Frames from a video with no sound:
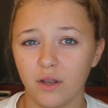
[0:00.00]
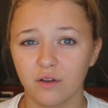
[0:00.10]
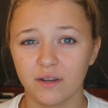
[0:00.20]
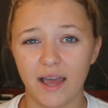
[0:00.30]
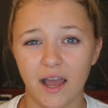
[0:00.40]
I
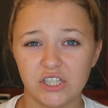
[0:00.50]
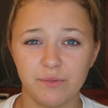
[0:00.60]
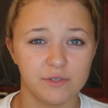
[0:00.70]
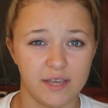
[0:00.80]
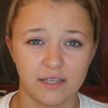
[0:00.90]
look like
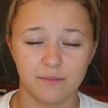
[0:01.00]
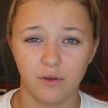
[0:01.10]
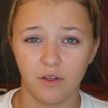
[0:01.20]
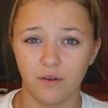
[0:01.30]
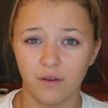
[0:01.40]
actually
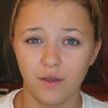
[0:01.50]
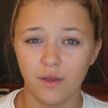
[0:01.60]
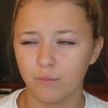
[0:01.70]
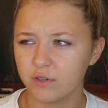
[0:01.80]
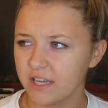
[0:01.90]
presentable?
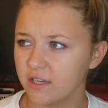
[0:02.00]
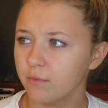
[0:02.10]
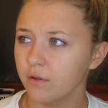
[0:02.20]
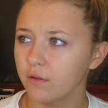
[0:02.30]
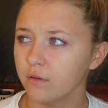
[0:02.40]

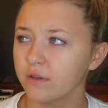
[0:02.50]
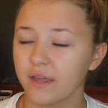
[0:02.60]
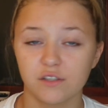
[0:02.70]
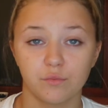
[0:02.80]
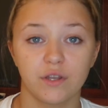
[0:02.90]

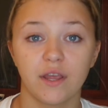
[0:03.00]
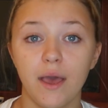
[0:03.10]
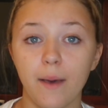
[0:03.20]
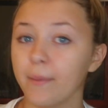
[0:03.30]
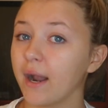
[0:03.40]
Yeah, that's a word.
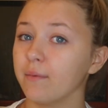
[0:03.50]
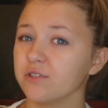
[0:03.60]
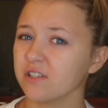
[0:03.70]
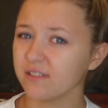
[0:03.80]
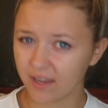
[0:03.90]
But I was
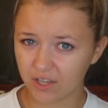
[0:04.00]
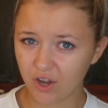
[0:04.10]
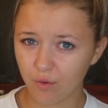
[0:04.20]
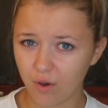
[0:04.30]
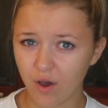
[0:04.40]
just like, you
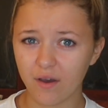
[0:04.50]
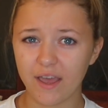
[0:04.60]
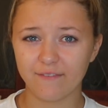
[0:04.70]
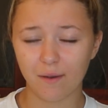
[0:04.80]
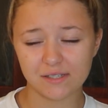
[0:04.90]
know what,
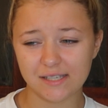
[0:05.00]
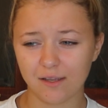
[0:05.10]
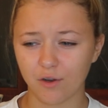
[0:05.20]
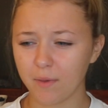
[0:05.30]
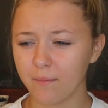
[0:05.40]
if I was to sit
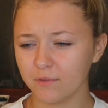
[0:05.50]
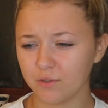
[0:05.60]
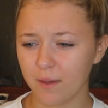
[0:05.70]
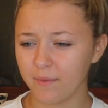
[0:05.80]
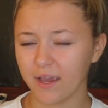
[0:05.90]
down and
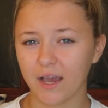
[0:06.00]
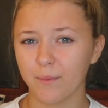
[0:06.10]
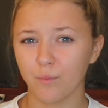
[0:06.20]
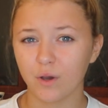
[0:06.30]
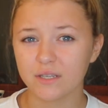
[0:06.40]
do my
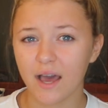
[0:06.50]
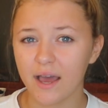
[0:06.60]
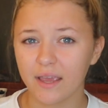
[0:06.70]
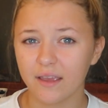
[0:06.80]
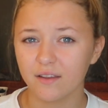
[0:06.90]
makeup, would
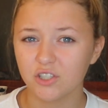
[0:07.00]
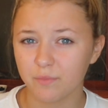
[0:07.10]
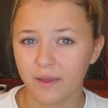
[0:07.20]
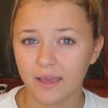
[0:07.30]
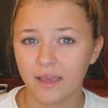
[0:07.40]
I do
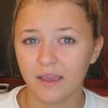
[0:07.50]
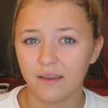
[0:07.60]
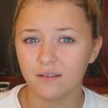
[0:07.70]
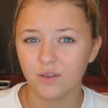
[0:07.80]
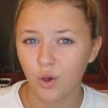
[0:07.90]
my
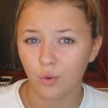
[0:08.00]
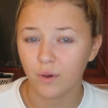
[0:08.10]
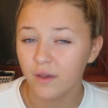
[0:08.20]
hair? No.